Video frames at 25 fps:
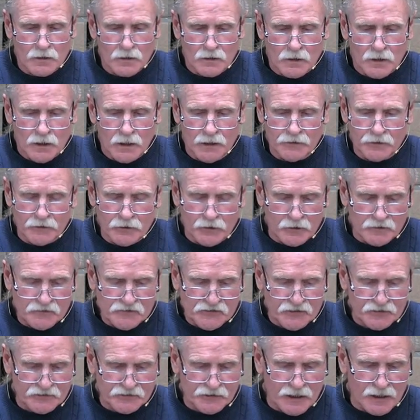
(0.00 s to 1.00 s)
And they all
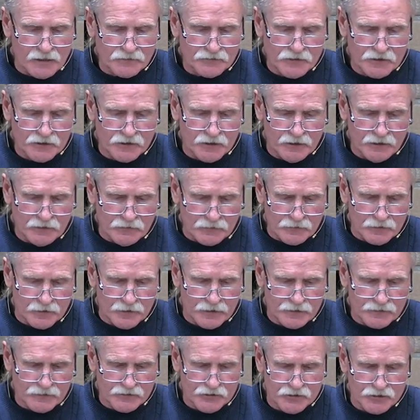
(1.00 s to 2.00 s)
sit down together,
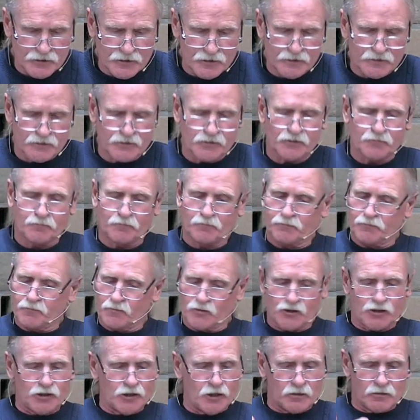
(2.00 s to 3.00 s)
and she's
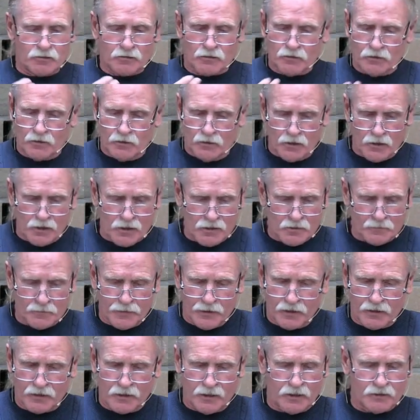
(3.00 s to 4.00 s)
sharing her heart
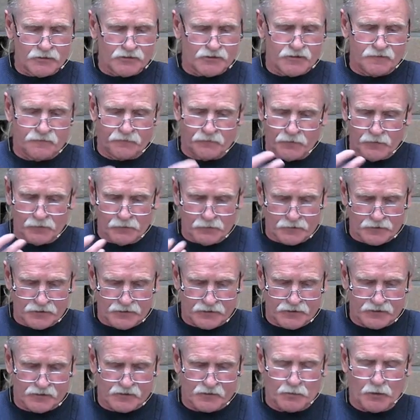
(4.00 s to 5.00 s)
about how she feels
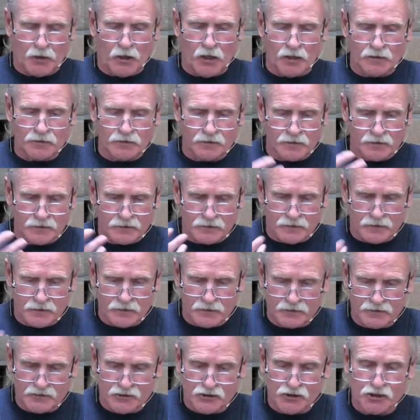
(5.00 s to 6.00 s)
despondent
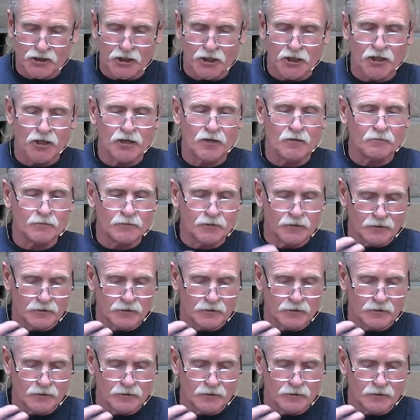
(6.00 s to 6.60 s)
and ashamed.